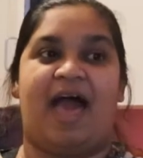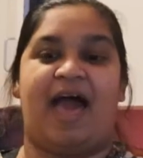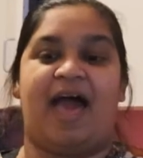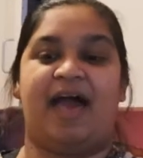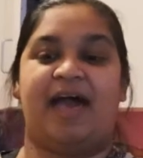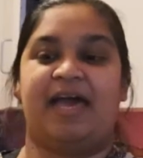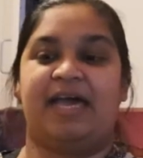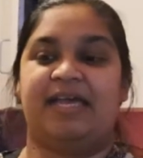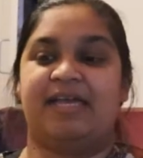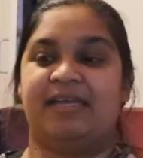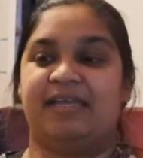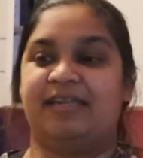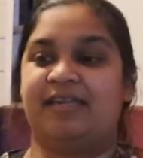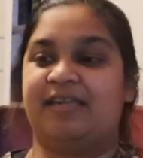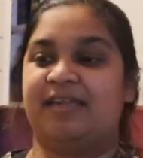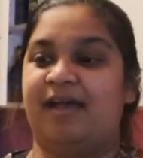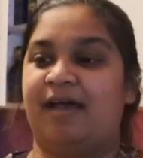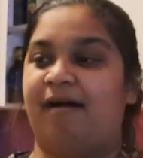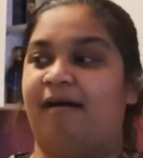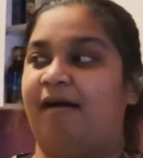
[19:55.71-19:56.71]

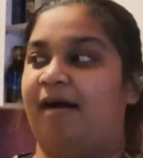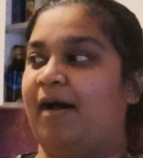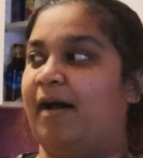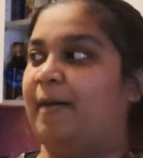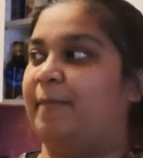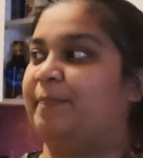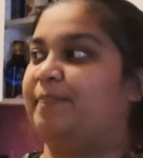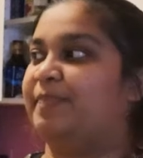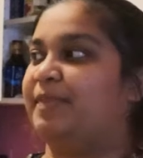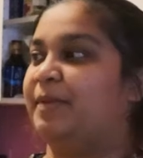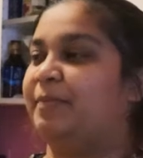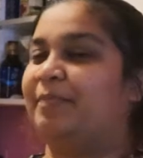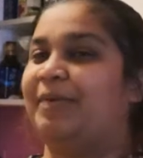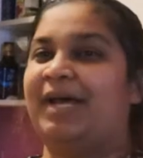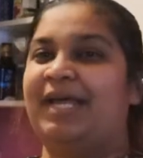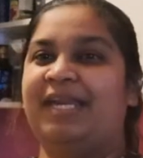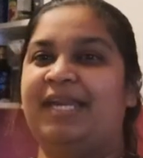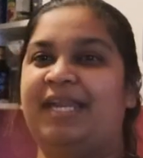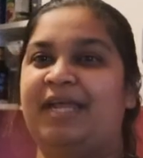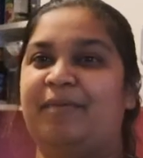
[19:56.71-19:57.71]
and the
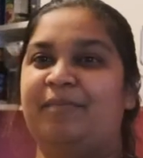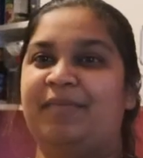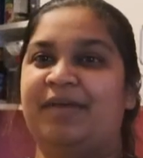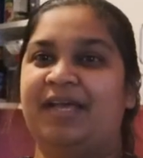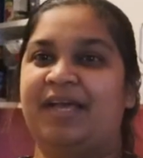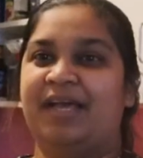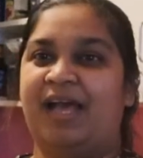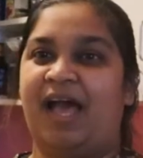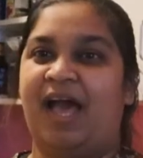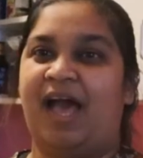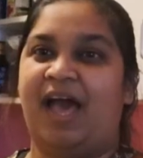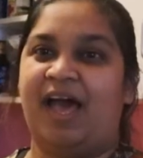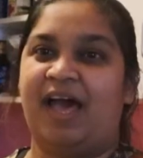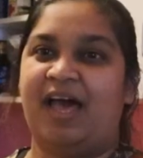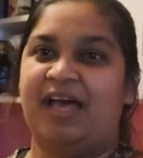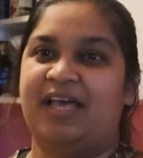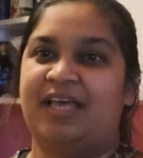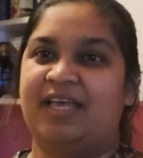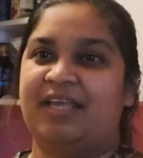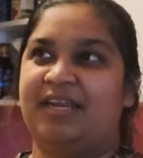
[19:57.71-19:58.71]
pandemic
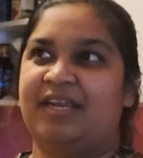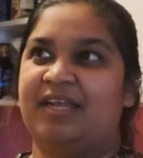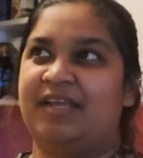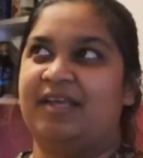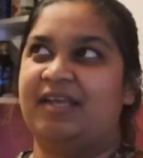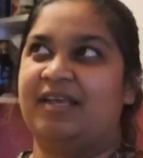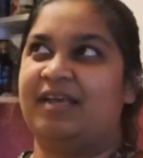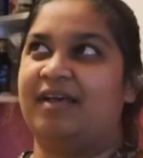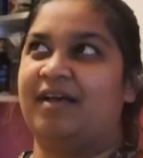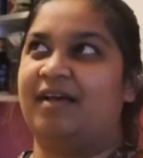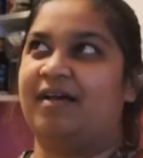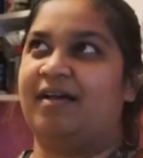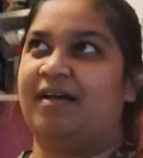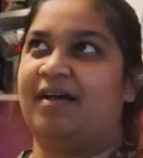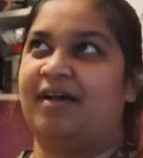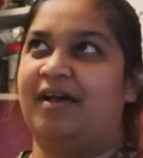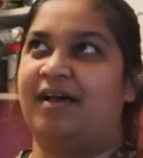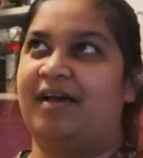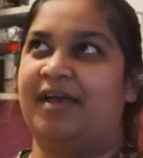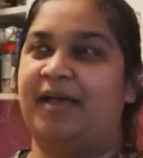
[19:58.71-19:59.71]
had
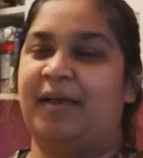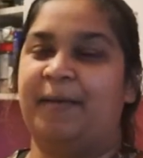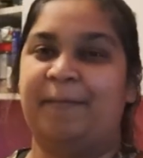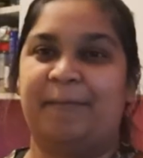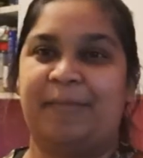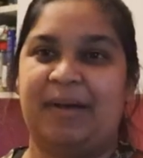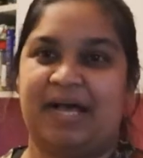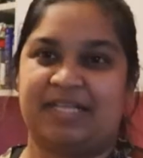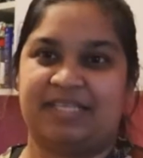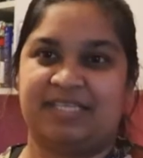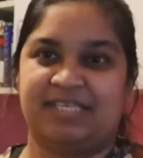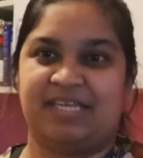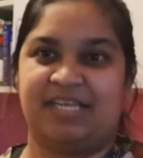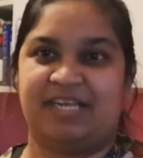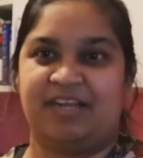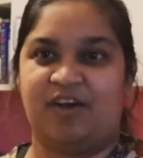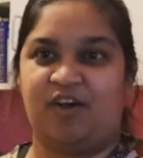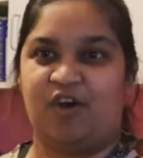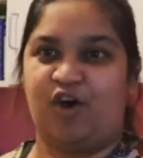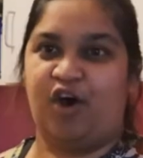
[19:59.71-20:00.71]

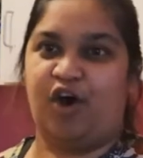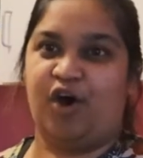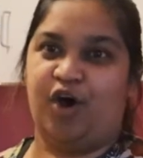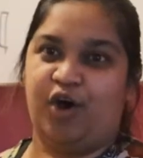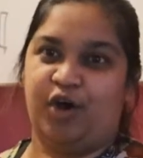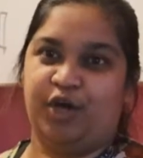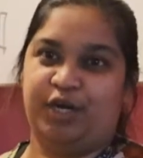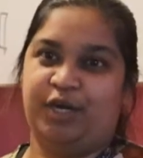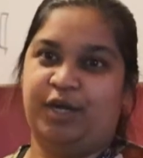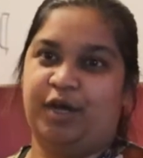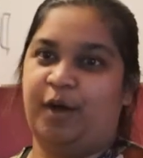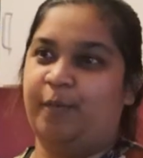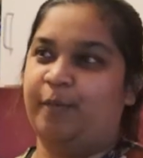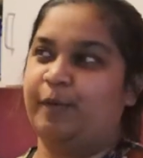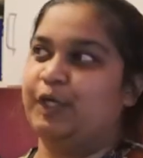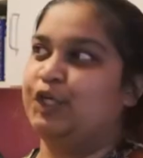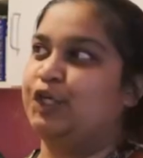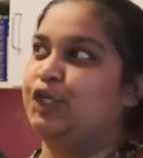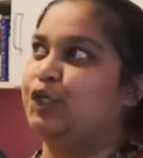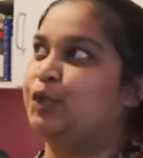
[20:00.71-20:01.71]
impacted on
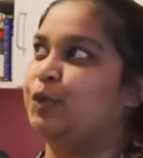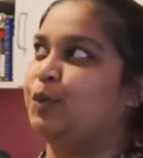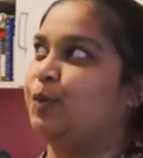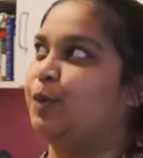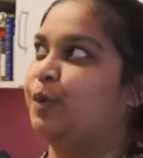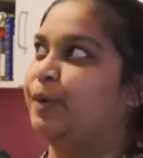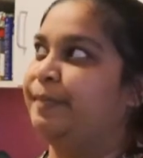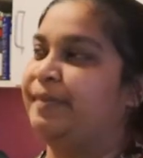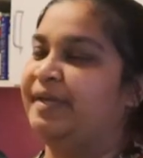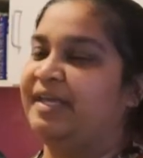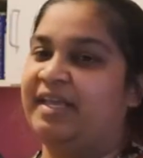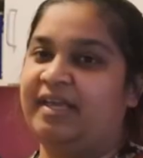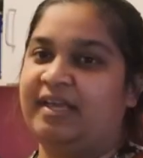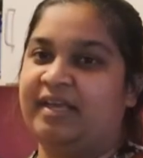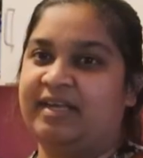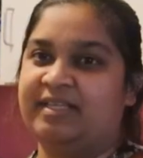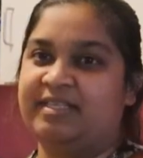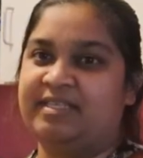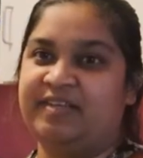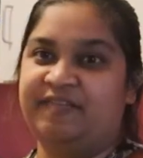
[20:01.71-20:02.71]
our show
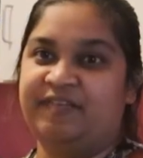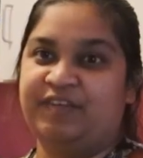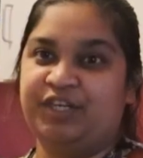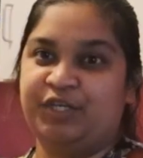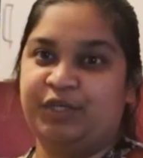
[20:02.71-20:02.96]
being a TV